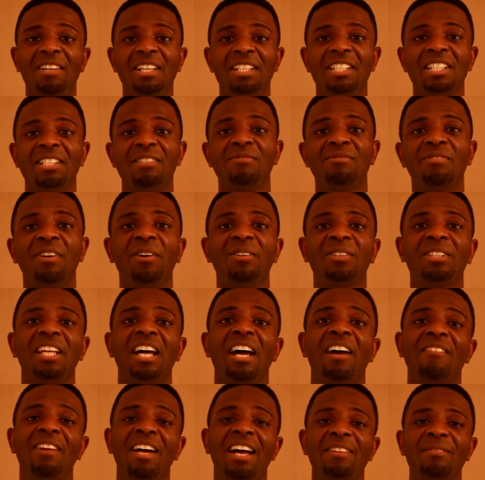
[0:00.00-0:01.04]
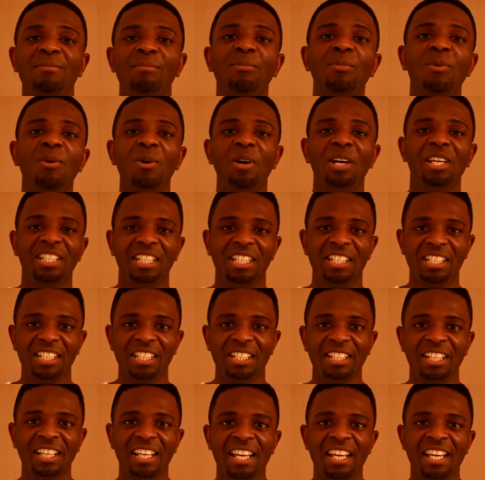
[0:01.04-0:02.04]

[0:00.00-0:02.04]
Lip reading: actually felt that I've had more energy.